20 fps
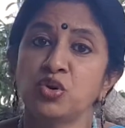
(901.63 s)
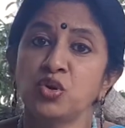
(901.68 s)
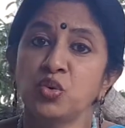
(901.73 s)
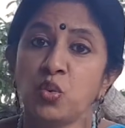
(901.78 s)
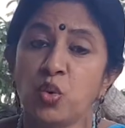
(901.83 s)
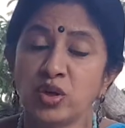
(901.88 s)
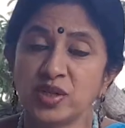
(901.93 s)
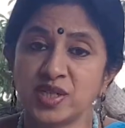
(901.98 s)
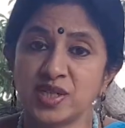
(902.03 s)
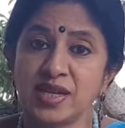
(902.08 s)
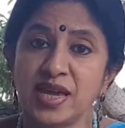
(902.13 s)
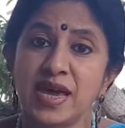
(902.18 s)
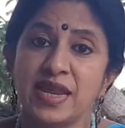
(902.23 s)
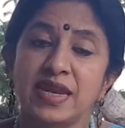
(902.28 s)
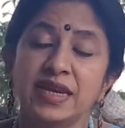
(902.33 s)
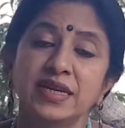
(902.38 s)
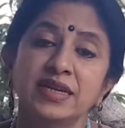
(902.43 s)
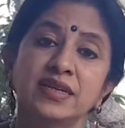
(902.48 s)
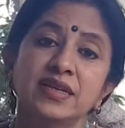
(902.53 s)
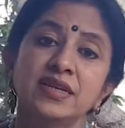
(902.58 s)
was
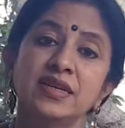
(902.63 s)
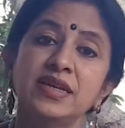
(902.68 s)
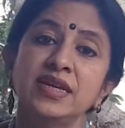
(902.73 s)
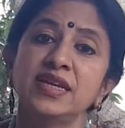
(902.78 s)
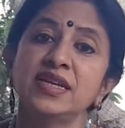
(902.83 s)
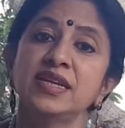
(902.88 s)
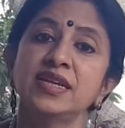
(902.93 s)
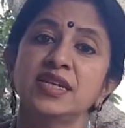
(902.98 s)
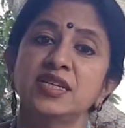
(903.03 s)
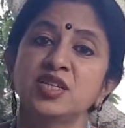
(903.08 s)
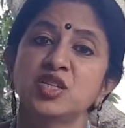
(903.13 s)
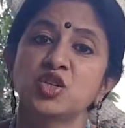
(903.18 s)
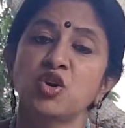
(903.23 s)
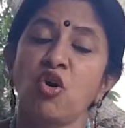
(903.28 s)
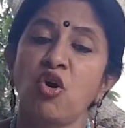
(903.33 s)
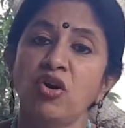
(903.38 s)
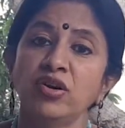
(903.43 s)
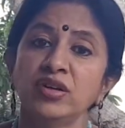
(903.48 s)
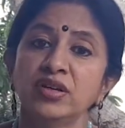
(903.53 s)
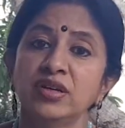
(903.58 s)
erected in his
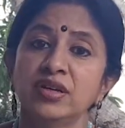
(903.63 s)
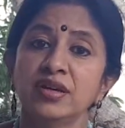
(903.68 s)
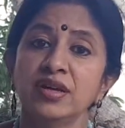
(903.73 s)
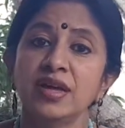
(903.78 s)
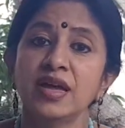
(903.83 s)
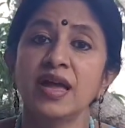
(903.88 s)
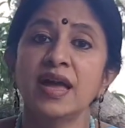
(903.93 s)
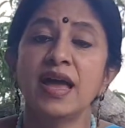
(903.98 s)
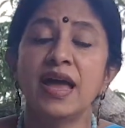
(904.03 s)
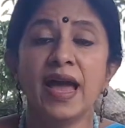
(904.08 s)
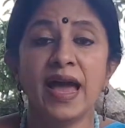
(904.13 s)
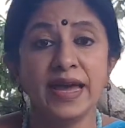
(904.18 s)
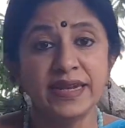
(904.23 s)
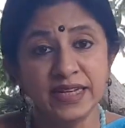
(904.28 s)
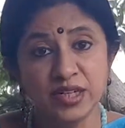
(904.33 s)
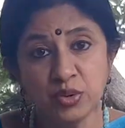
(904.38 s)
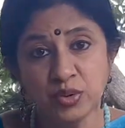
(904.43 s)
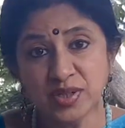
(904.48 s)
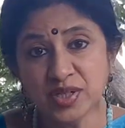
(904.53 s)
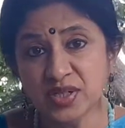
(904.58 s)
honor, and it
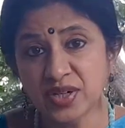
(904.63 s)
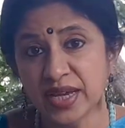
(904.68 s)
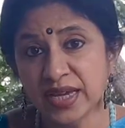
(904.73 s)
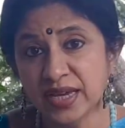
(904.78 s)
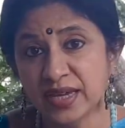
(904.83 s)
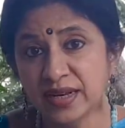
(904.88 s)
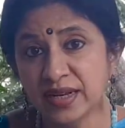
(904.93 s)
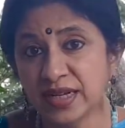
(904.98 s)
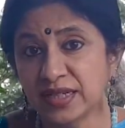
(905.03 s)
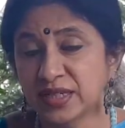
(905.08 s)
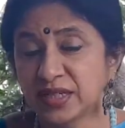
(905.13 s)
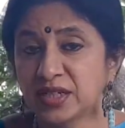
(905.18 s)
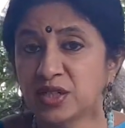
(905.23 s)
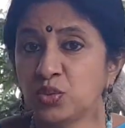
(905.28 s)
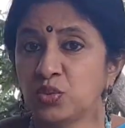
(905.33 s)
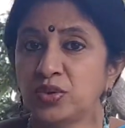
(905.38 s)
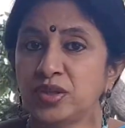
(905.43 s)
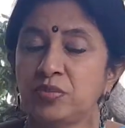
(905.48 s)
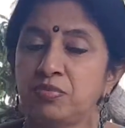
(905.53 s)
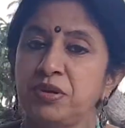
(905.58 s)
was decorated
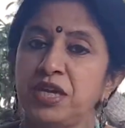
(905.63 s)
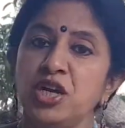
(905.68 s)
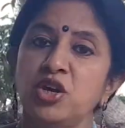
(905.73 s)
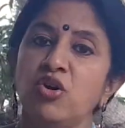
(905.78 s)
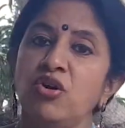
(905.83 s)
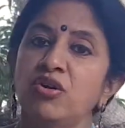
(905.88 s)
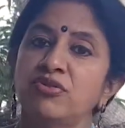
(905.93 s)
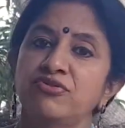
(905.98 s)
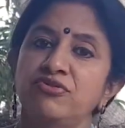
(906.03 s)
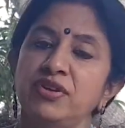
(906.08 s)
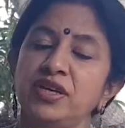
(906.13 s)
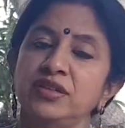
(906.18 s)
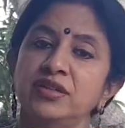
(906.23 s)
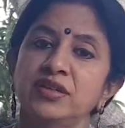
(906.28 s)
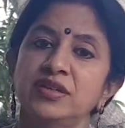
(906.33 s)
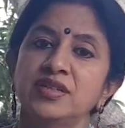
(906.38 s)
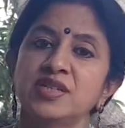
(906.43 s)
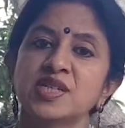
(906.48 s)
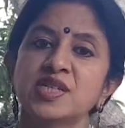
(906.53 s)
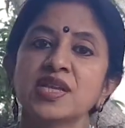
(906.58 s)
with peacock
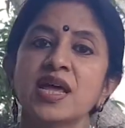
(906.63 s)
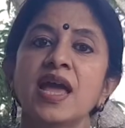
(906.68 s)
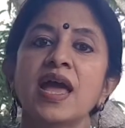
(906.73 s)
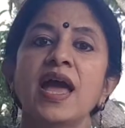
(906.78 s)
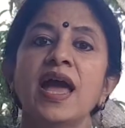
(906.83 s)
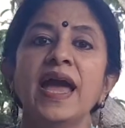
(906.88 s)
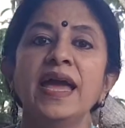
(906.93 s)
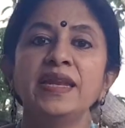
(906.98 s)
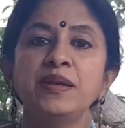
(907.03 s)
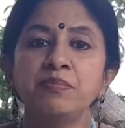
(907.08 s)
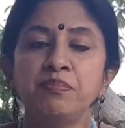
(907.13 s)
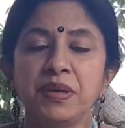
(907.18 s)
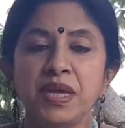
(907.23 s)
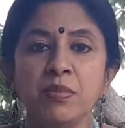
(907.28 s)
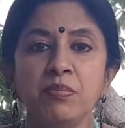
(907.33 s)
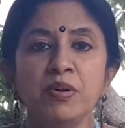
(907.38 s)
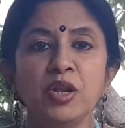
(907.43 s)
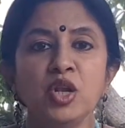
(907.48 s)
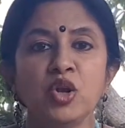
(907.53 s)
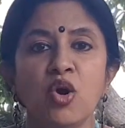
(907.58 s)
feathers, and
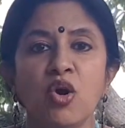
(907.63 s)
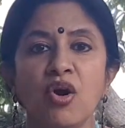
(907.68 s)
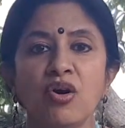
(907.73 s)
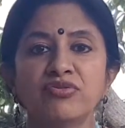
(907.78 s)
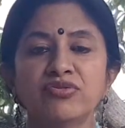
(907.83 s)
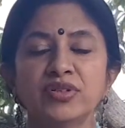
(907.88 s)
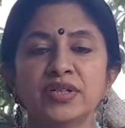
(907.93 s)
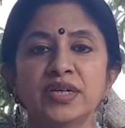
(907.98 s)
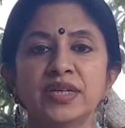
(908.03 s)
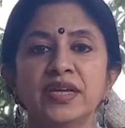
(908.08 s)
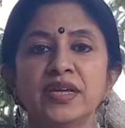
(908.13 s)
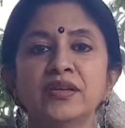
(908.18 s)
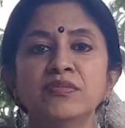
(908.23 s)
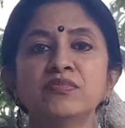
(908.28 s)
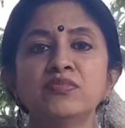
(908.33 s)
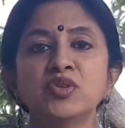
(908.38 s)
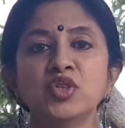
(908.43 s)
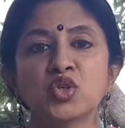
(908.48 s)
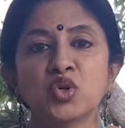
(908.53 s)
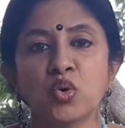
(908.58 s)
people offered him
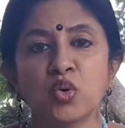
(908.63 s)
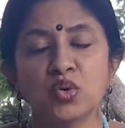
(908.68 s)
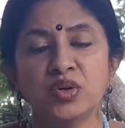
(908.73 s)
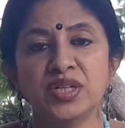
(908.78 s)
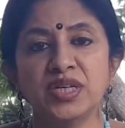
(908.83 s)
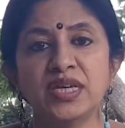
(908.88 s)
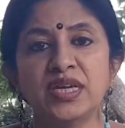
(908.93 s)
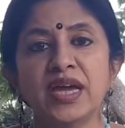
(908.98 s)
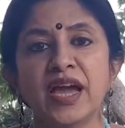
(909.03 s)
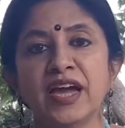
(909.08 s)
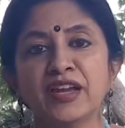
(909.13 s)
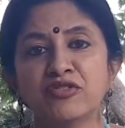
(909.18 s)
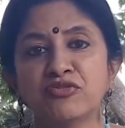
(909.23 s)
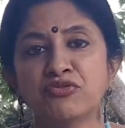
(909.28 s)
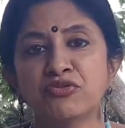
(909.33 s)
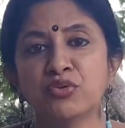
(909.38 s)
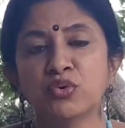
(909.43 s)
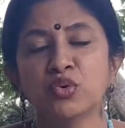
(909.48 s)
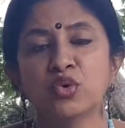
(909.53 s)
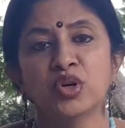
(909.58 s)
toddy and
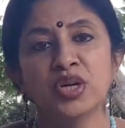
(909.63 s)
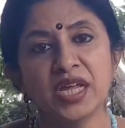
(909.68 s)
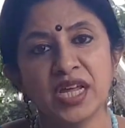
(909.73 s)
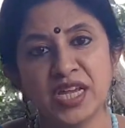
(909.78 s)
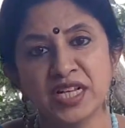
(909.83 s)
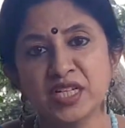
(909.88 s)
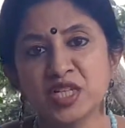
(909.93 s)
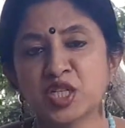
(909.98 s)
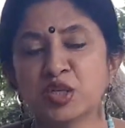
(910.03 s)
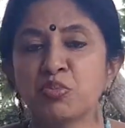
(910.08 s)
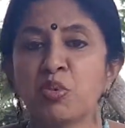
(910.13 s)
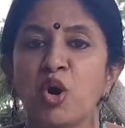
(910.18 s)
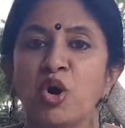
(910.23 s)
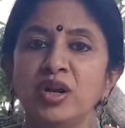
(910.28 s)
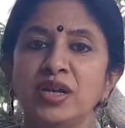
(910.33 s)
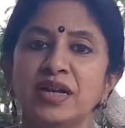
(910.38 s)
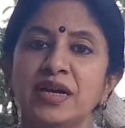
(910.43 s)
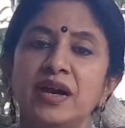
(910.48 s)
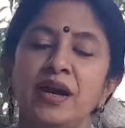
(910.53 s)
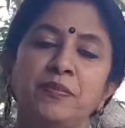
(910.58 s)
food in small
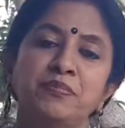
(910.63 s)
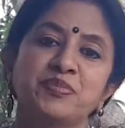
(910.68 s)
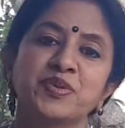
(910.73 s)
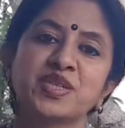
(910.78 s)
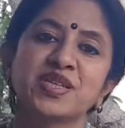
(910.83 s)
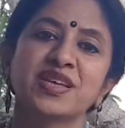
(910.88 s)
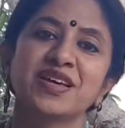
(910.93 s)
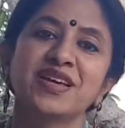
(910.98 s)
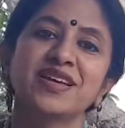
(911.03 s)
cups.